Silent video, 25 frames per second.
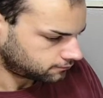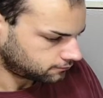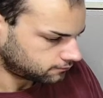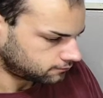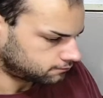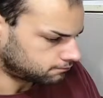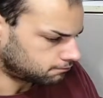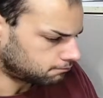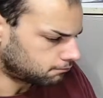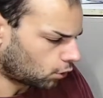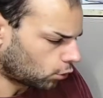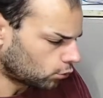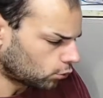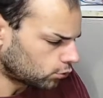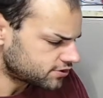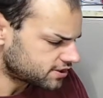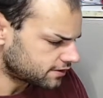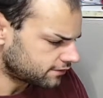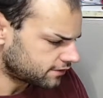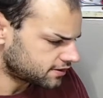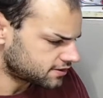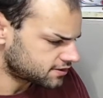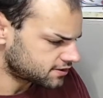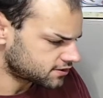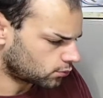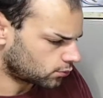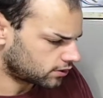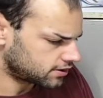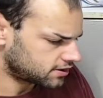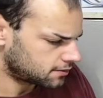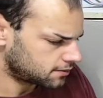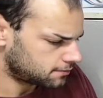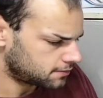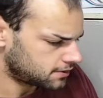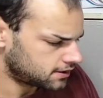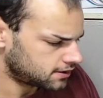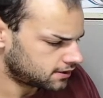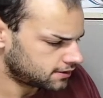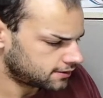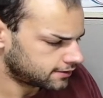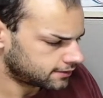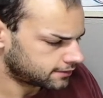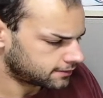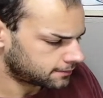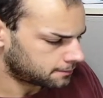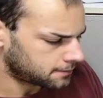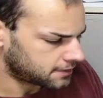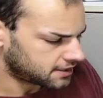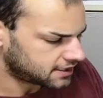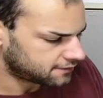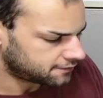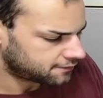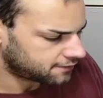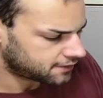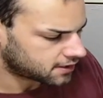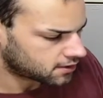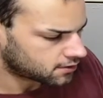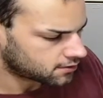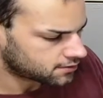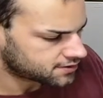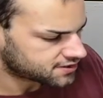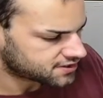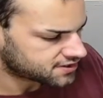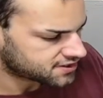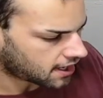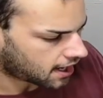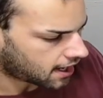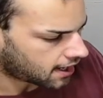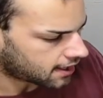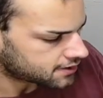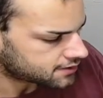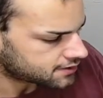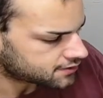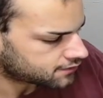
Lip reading: most of it's going to be a minifigure size